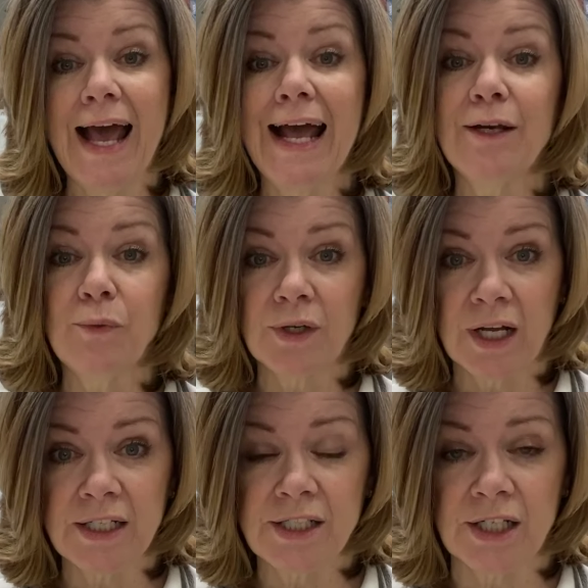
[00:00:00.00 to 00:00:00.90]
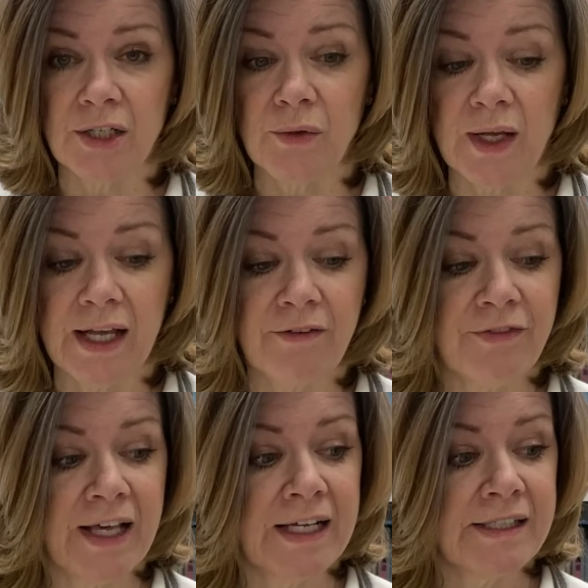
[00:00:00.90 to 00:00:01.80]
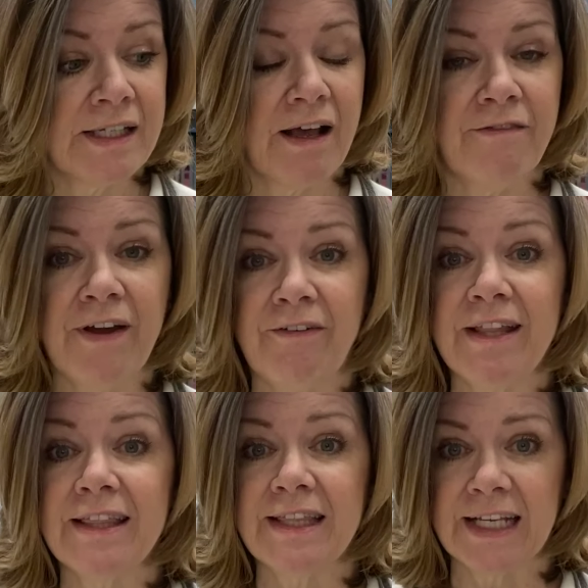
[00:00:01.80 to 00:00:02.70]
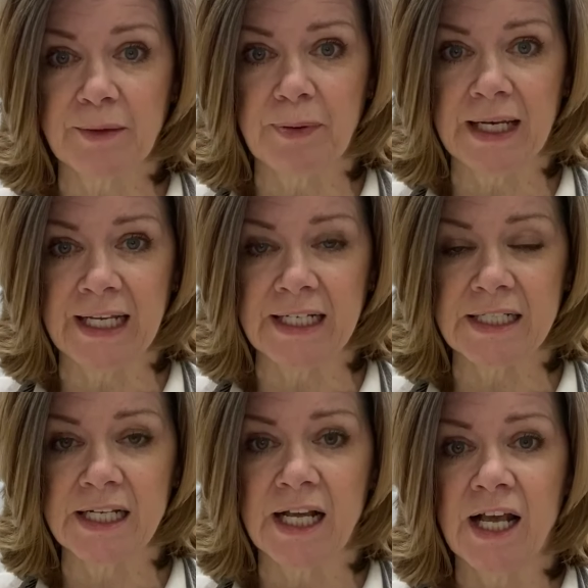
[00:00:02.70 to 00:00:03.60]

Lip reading: and what I do if there's a very thick pleat